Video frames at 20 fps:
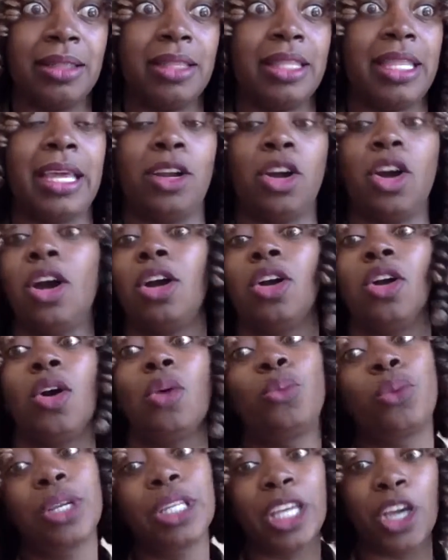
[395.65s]
that are
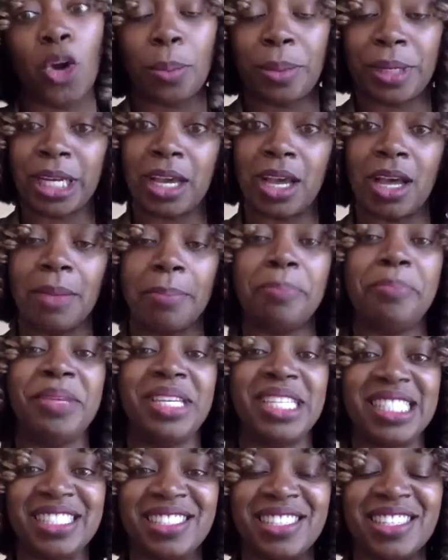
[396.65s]
really opening up
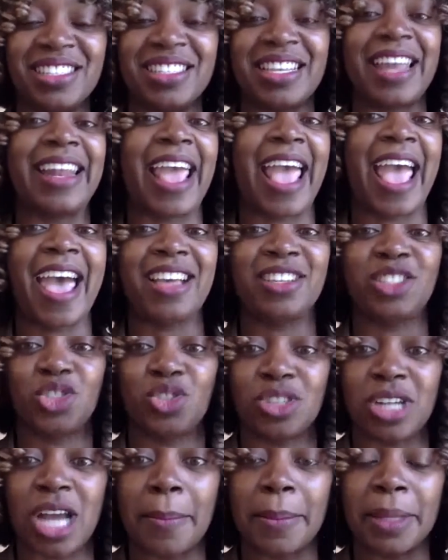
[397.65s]
businesses at
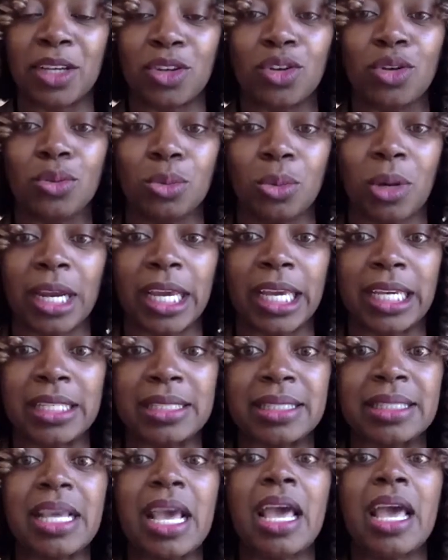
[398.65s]
astronomical rates